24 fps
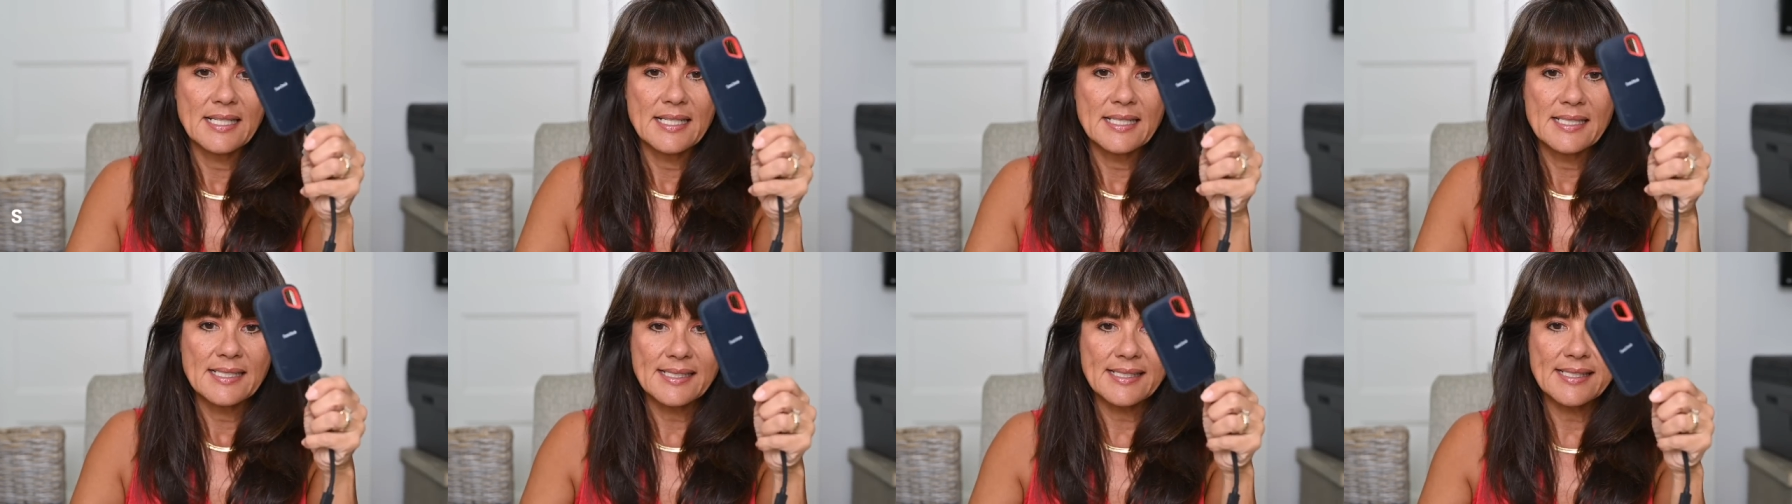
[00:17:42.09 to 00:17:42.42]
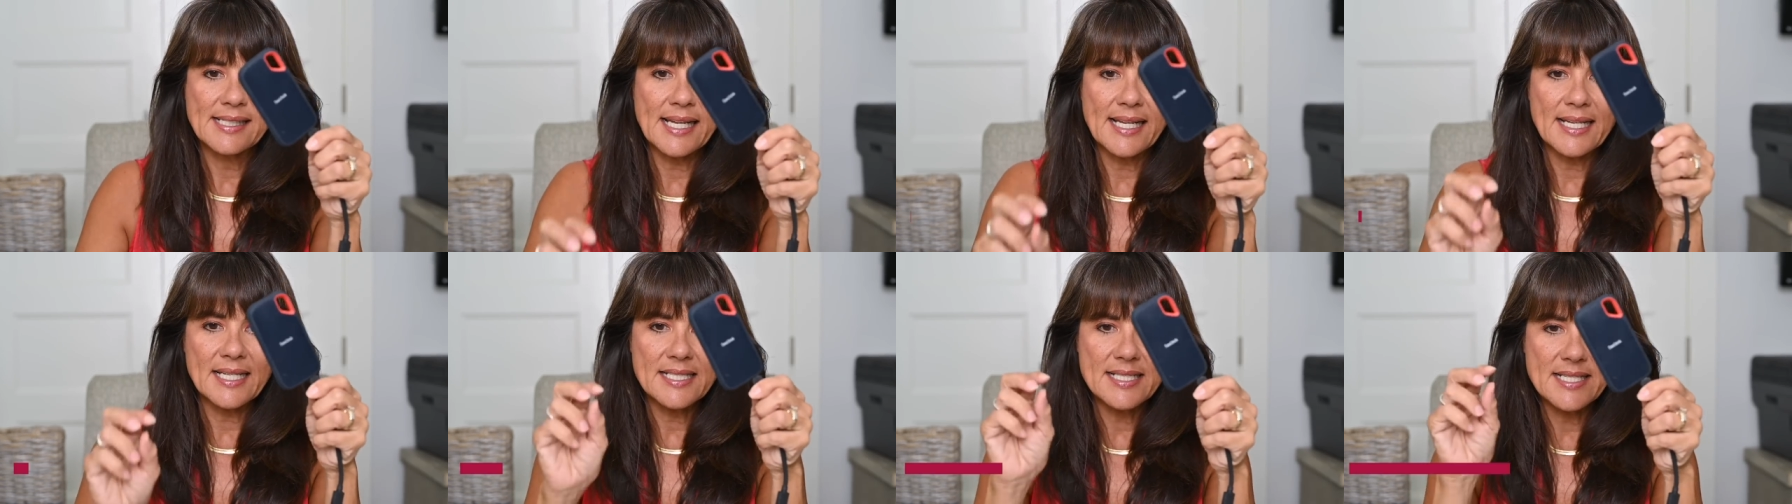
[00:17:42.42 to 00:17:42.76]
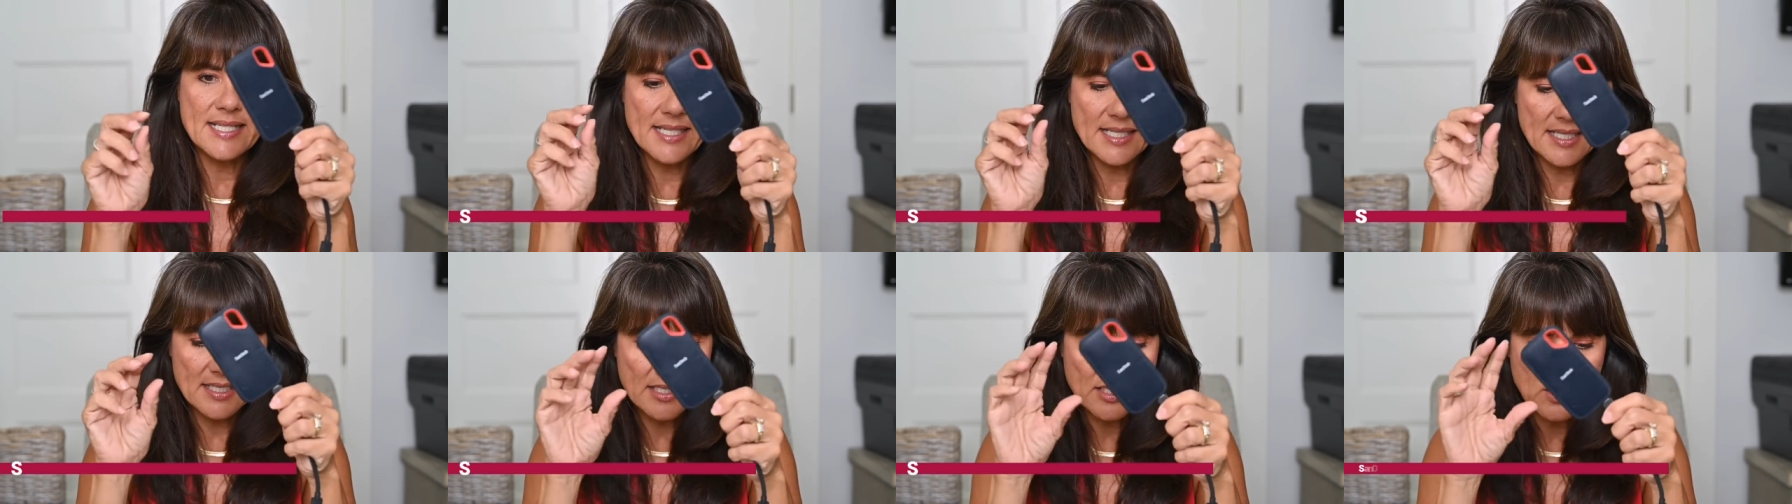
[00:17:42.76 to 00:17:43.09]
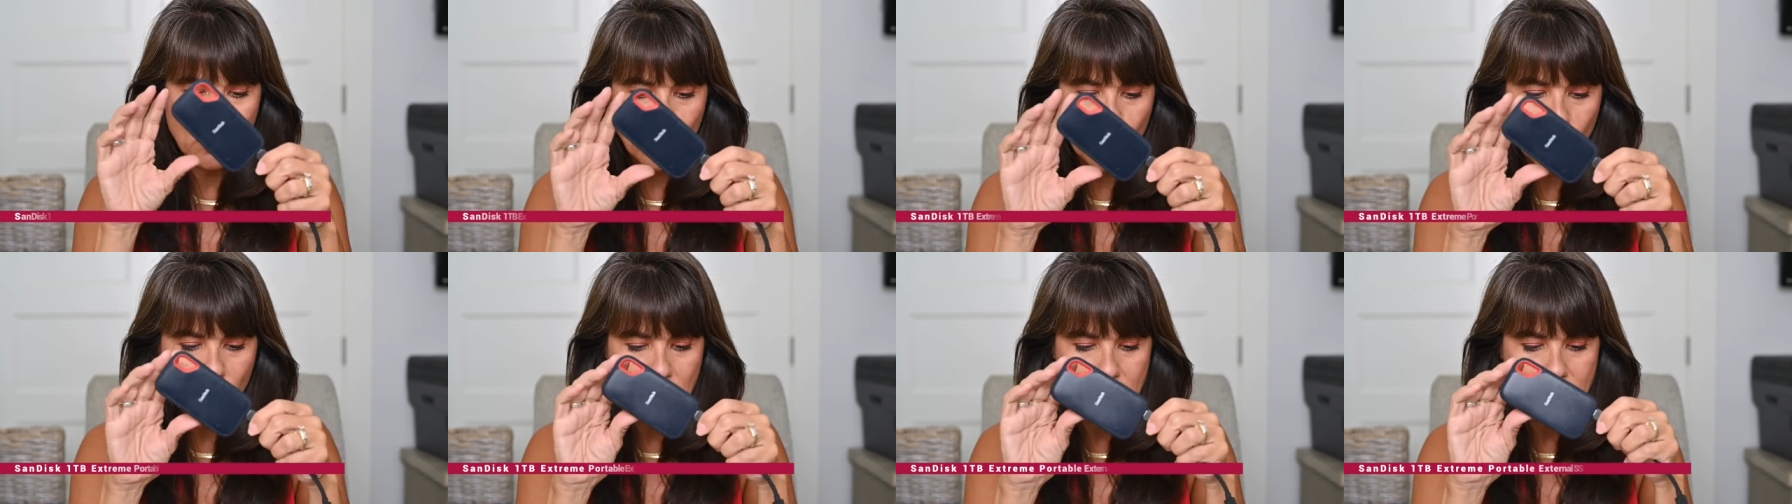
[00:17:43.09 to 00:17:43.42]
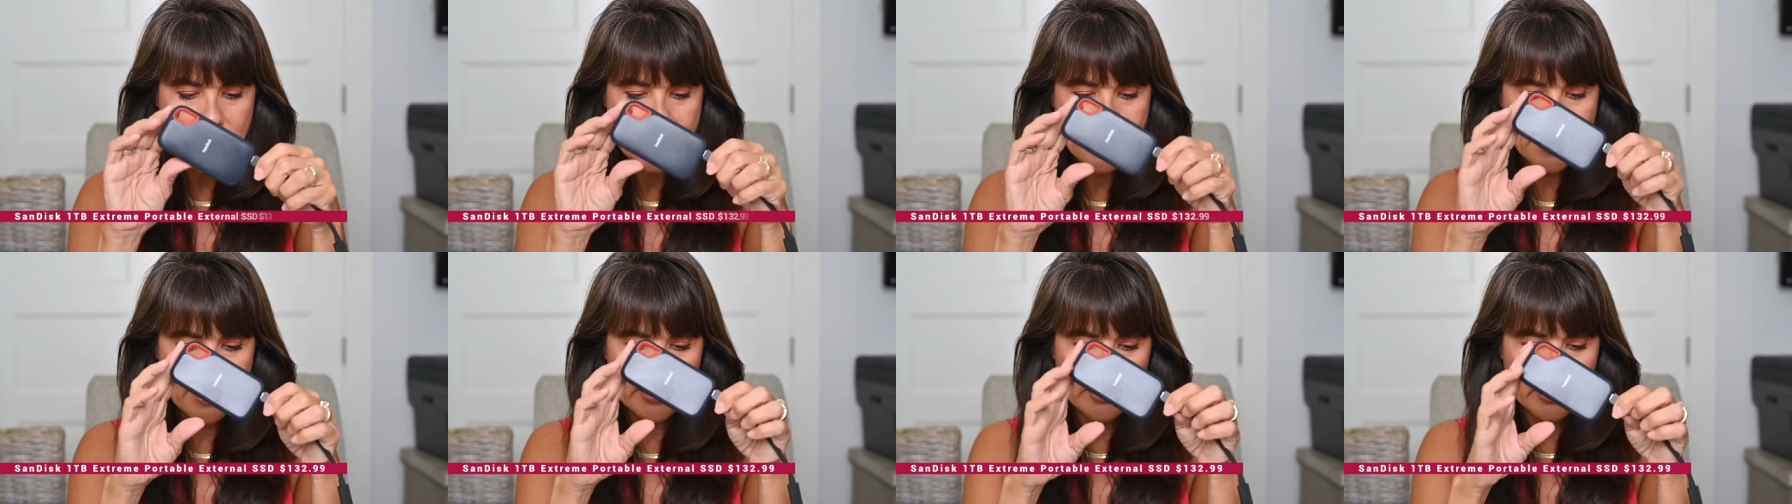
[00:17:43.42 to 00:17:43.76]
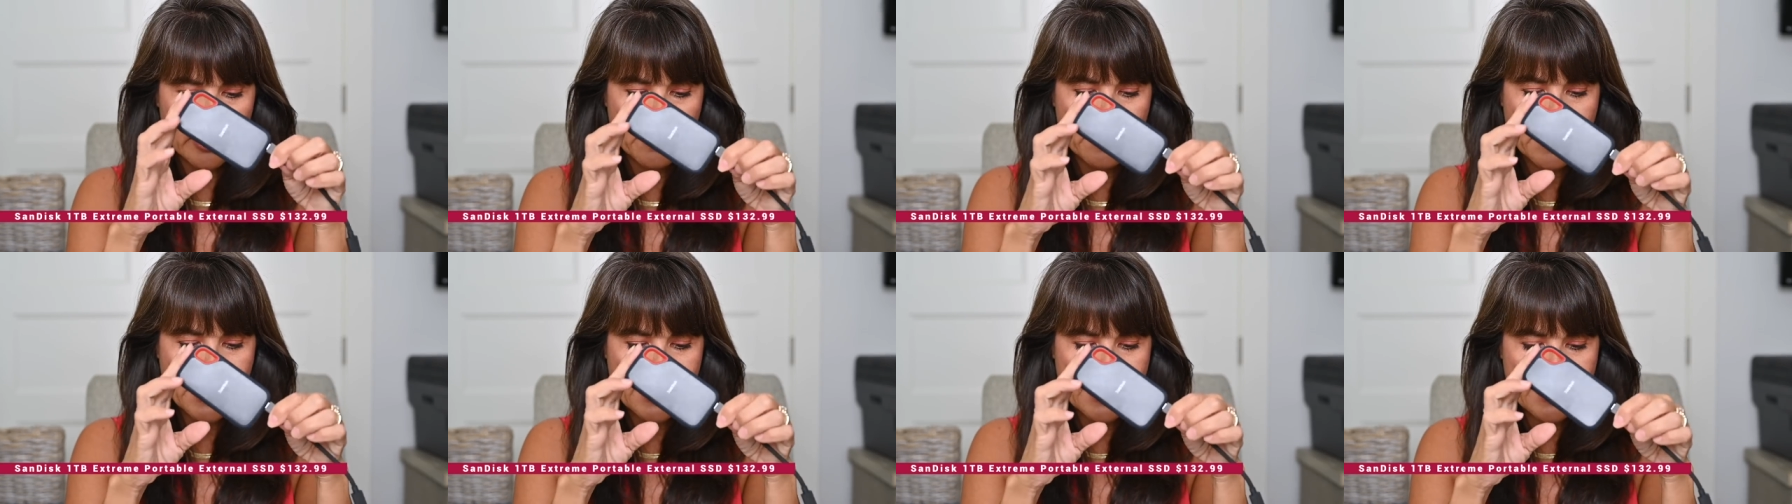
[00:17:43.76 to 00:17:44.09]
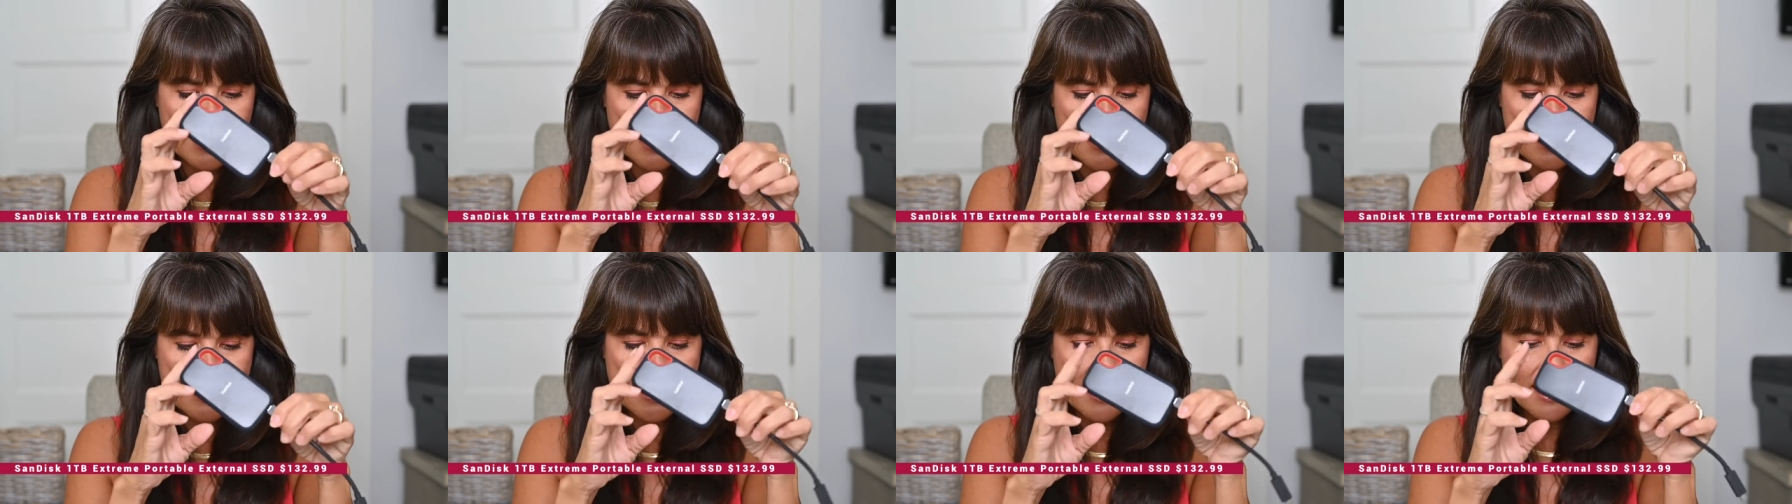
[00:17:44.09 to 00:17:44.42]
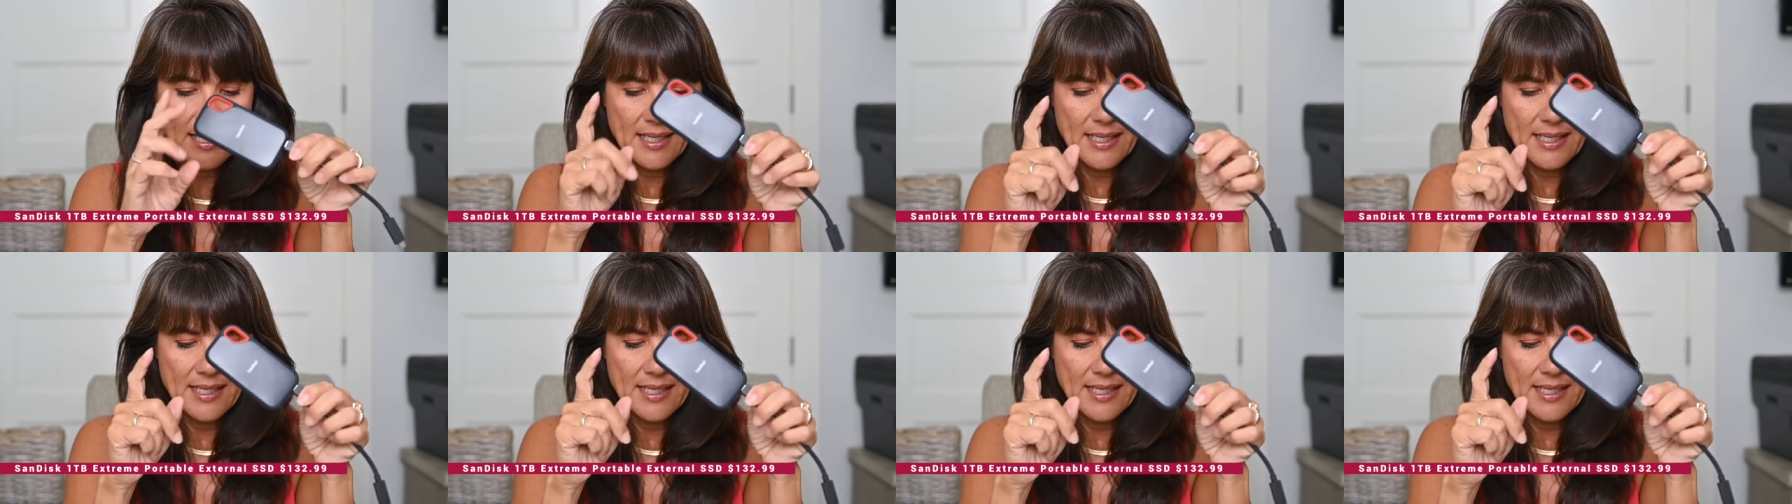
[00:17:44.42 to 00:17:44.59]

SanDisk one terabyte